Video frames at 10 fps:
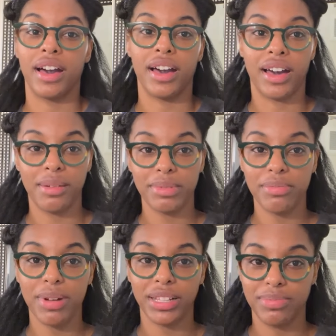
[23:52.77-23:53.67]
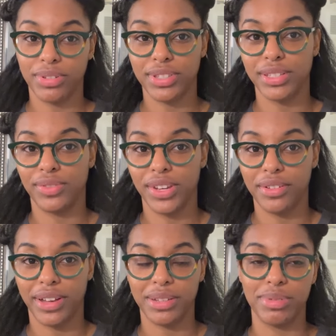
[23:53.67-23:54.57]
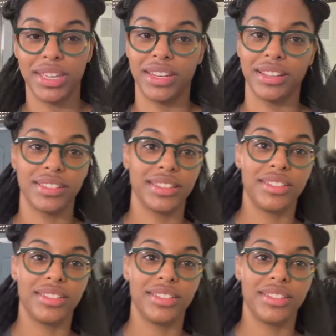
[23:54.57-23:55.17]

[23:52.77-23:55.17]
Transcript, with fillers: I'm gonna probably post this video at the beginning because it